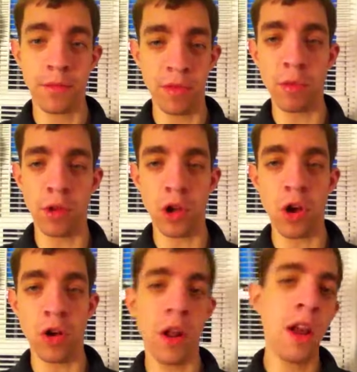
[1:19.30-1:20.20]
It's really
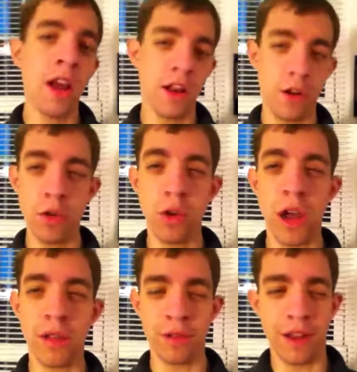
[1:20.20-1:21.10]
good. I know you
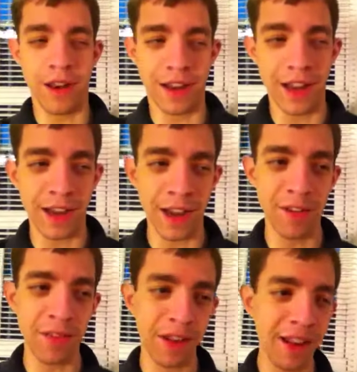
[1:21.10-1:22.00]
guys are get a kick out
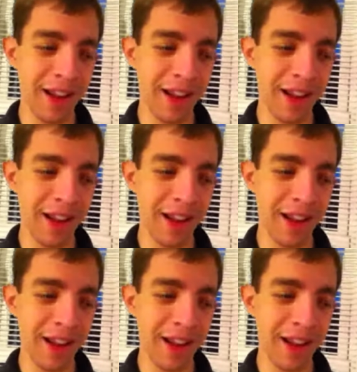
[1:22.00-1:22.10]
of it.